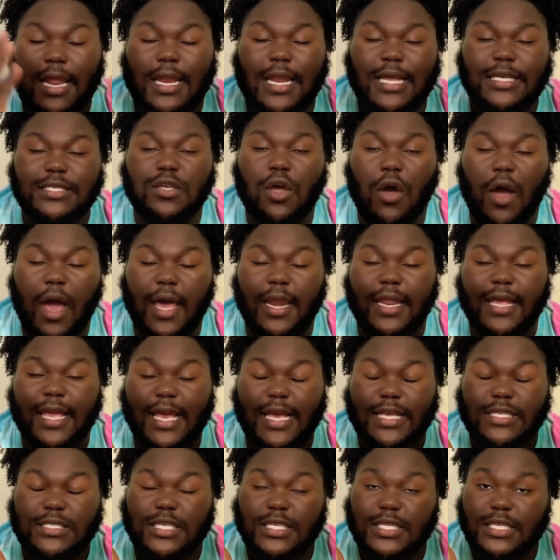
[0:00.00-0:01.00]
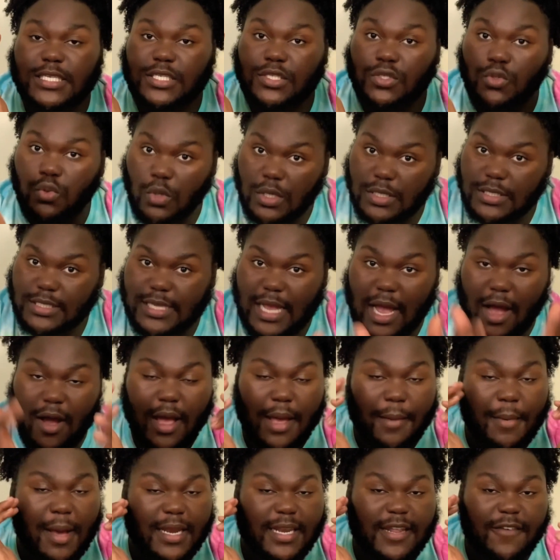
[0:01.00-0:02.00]
let's go ahead and get into this twist out
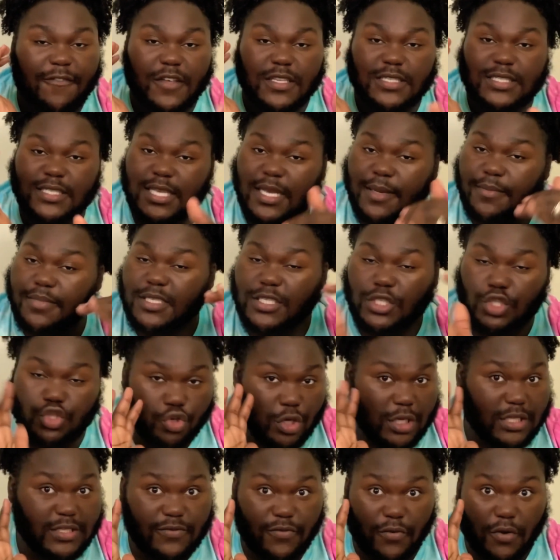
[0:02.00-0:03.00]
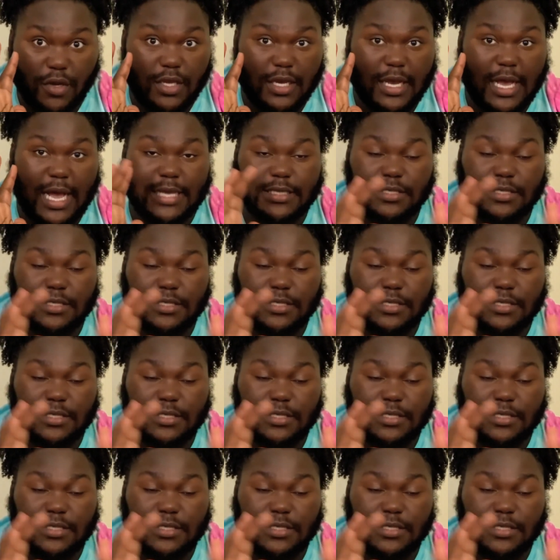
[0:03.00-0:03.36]
and my different tips and tricks for you guys,